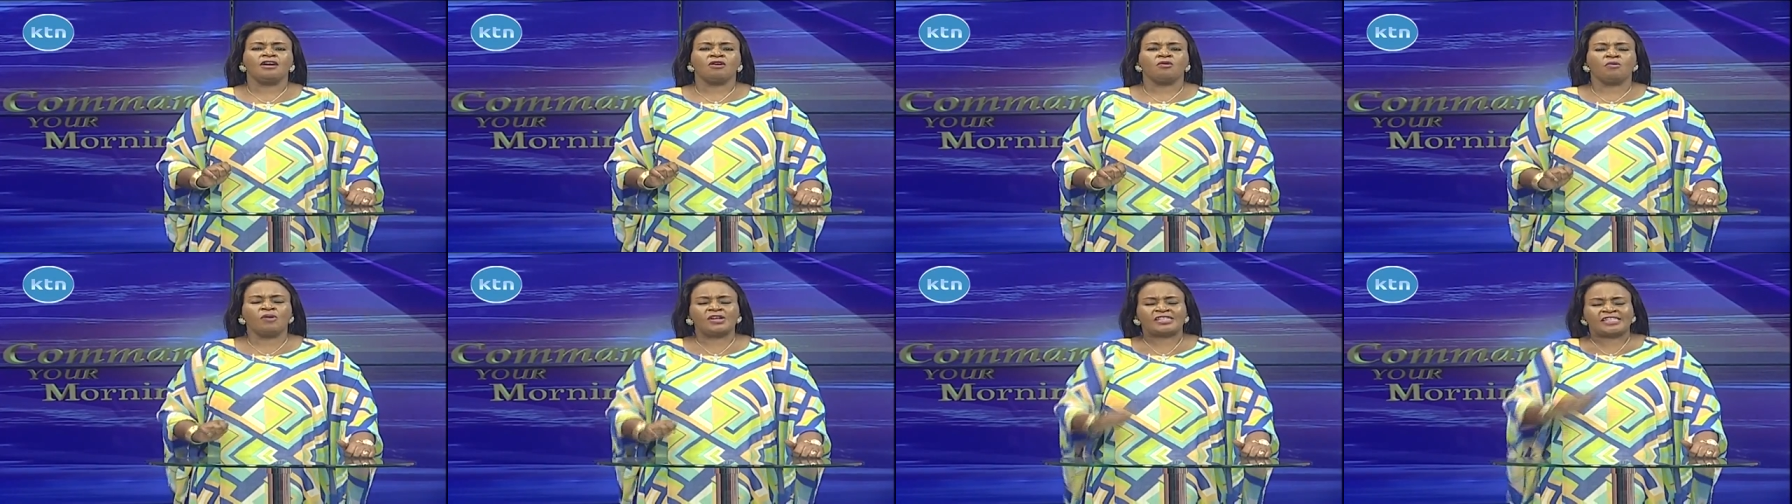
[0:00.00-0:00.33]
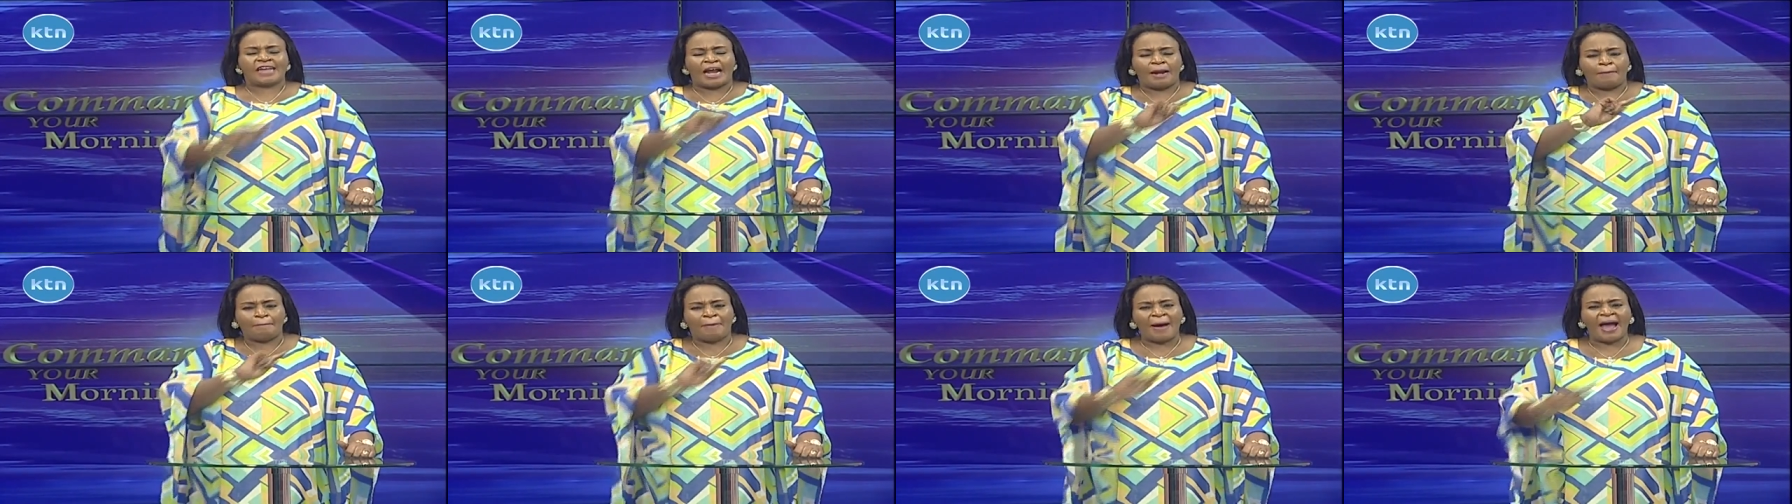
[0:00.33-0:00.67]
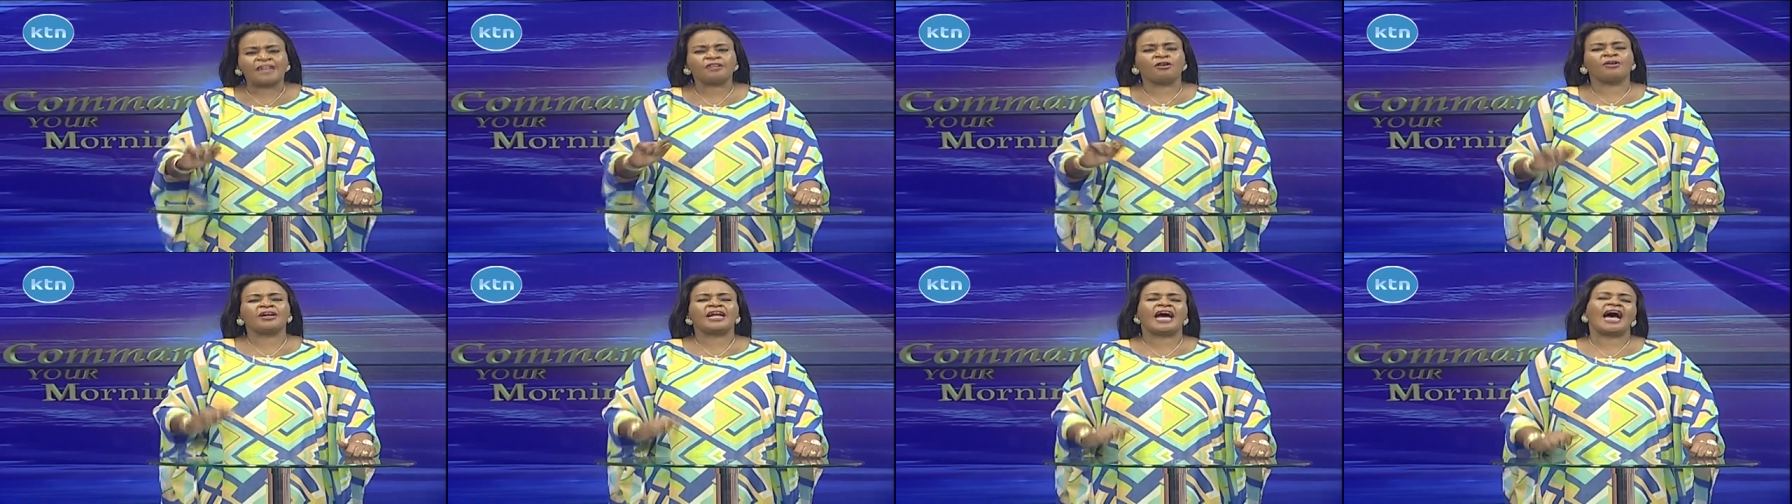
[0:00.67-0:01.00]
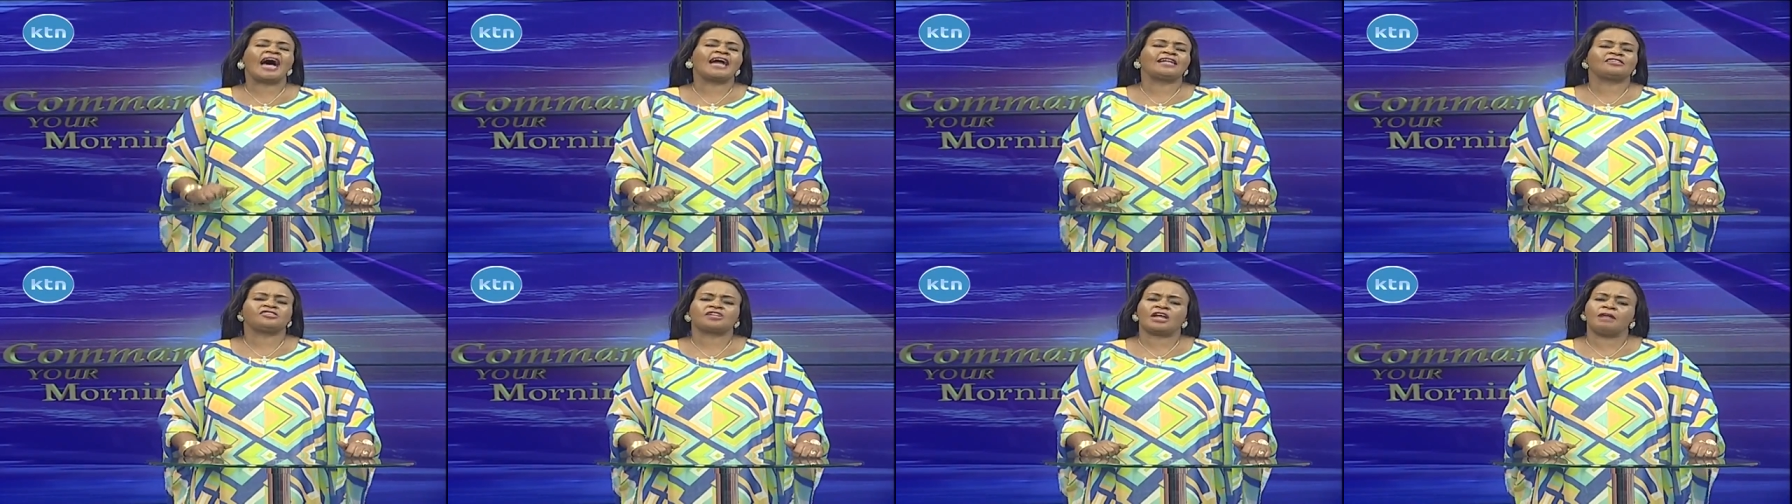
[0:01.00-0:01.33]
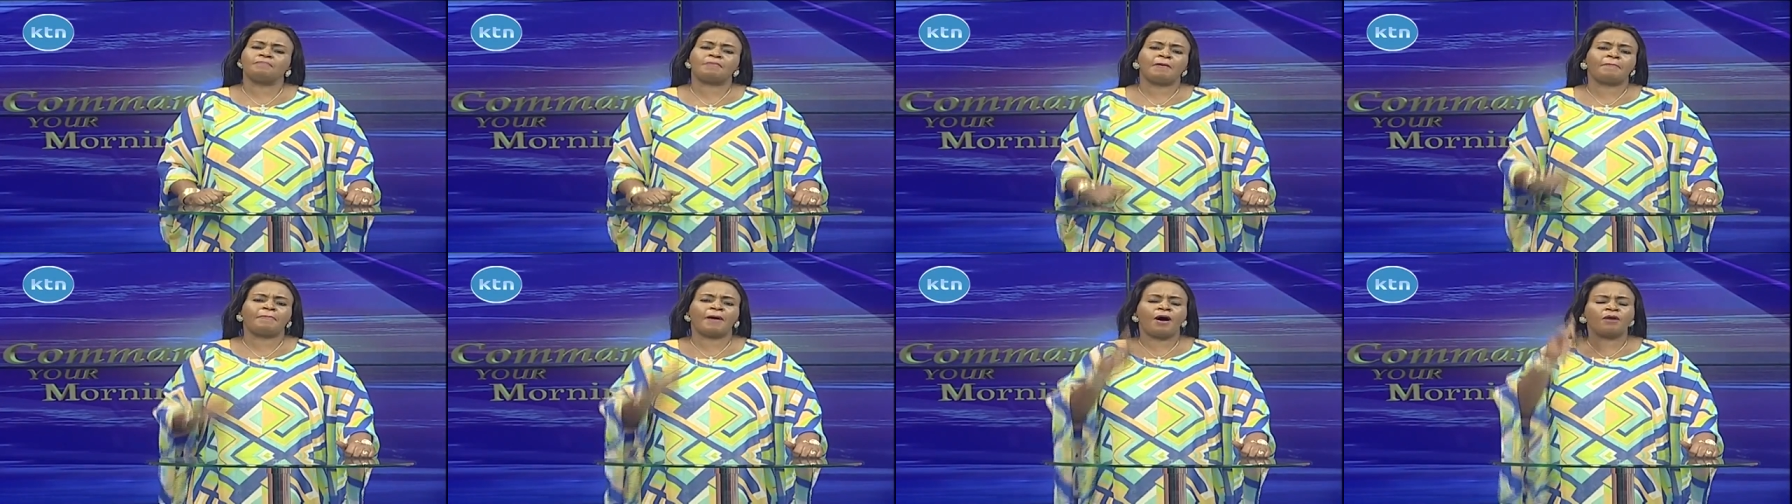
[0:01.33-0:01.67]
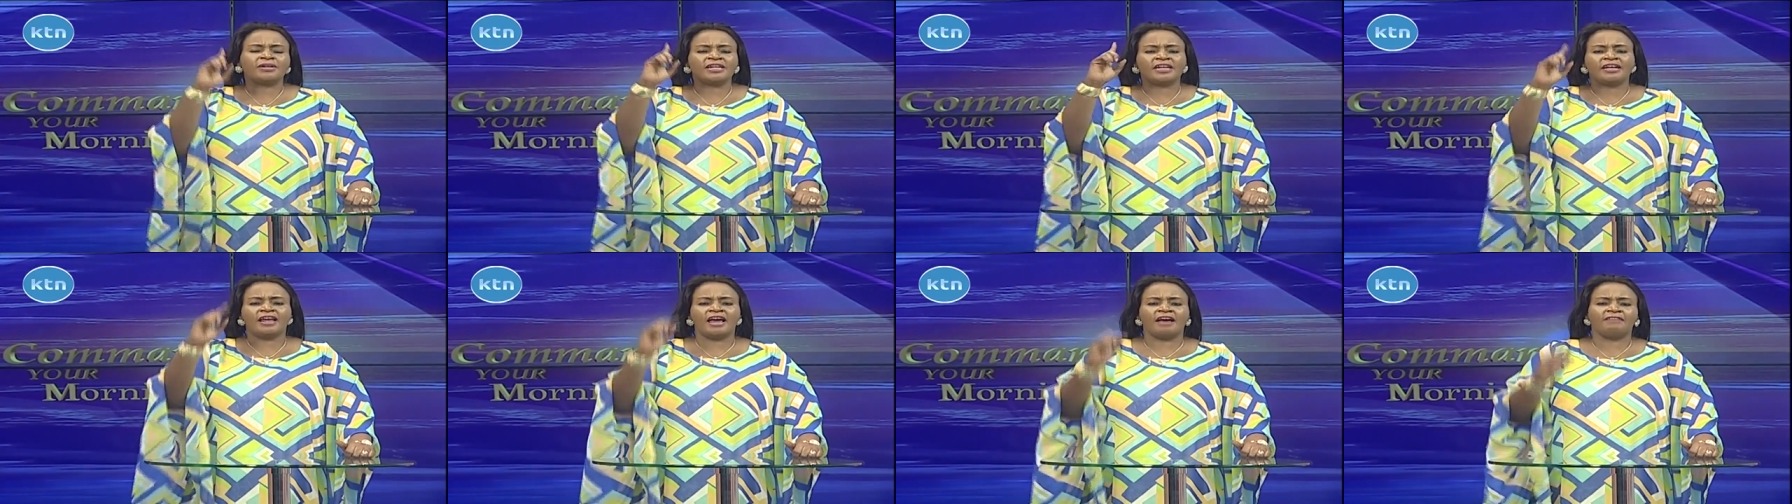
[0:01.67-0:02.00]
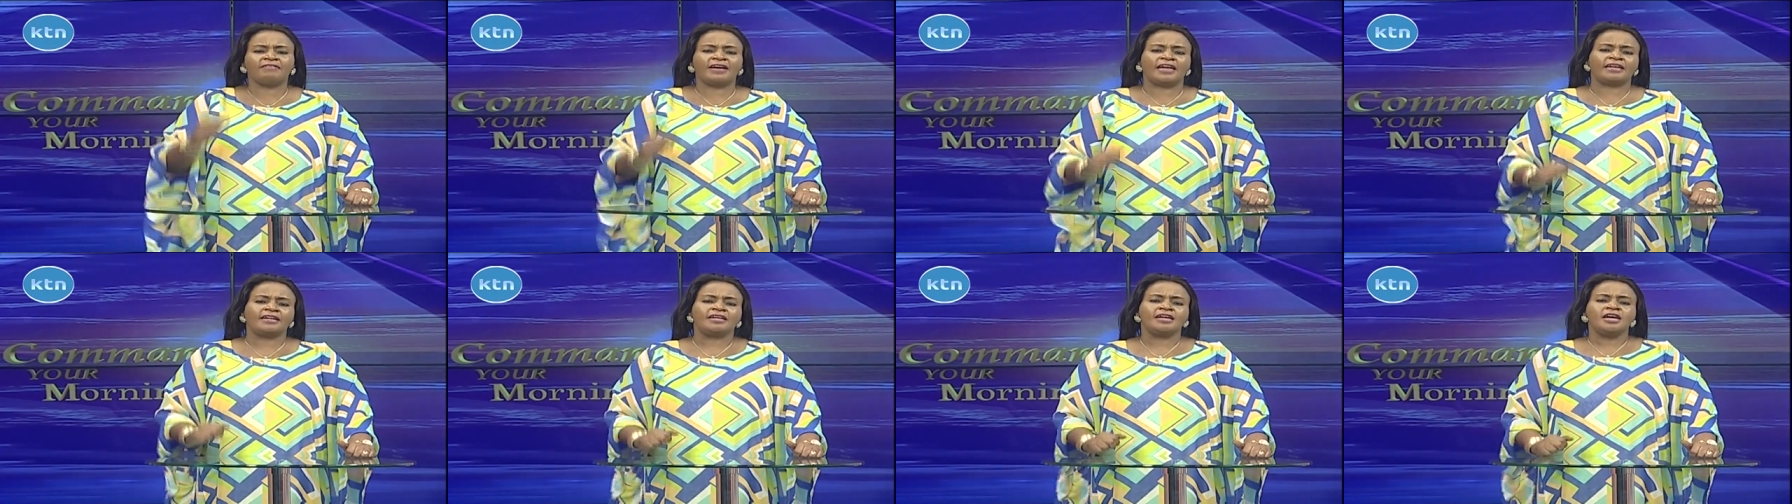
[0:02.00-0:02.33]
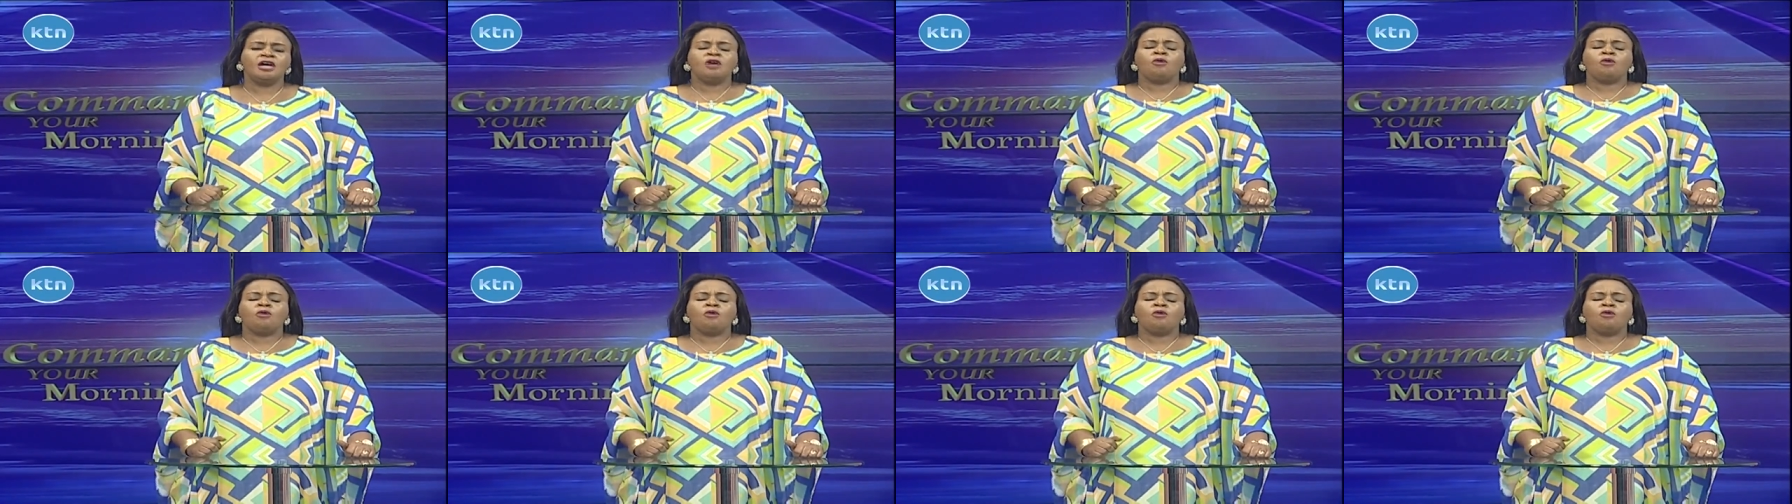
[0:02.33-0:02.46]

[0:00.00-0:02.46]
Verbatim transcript: we shall bind on earth shall be bound in heaven.